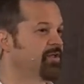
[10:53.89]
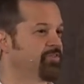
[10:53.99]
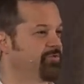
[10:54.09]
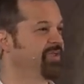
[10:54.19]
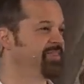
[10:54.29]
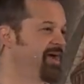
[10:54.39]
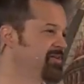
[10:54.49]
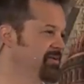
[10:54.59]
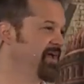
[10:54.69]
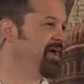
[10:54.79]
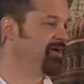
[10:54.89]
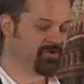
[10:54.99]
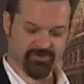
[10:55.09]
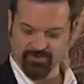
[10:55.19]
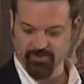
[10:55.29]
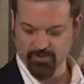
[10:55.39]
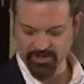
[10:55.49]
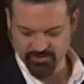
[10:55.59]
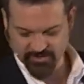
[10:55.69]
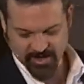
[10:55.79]
three thousand ells,
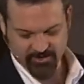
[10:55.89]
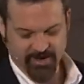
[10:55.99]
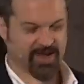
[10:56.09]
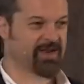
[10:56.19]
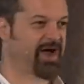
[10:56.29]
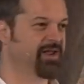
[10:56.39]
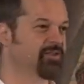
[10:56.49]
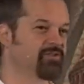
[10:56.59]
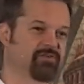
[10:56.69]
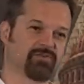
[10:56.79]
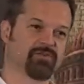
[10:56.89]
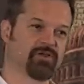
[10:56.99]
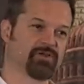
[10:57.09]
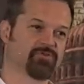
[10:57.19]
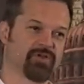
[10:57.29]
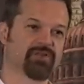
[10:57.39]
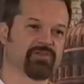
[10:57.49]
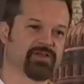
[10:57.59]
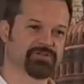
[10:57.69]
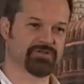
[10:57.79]
according to Doctor A. Nyland's uh,
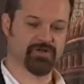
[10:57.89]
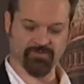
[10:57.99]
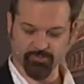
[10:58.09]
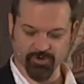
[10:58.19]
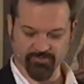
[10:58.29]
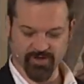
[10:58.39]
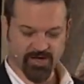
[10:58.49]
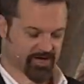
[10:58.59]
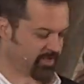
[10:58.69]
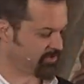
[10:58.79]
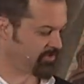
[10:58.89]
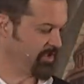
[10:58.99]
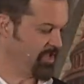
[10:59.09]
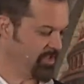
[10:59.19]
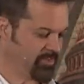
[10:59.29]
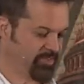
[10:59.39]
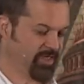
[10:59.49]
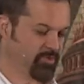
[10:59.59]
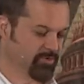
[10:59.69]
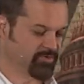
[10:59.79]
translation of the Book of Enoch, is
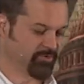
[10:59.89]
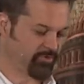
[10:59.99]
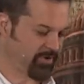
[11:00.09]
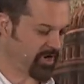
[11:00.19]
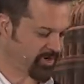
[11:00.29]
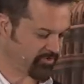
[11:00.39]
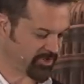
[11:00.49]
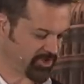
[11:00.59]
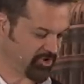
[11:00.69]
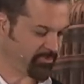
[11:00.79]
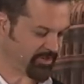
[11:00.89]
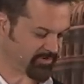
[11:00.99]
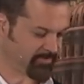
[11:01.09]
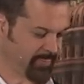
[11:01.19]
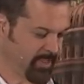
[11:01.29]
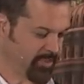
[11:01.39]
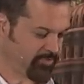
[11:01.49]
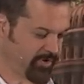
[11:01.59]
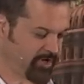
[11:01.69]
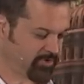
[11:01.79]
equal to three hundred cubits.
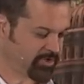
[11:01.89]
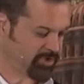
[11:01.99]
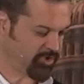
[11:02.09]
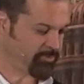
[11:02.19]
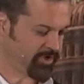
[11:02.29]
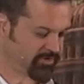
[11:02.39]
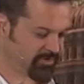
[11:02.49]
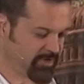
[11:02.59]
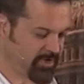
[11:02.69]
three hundred cubits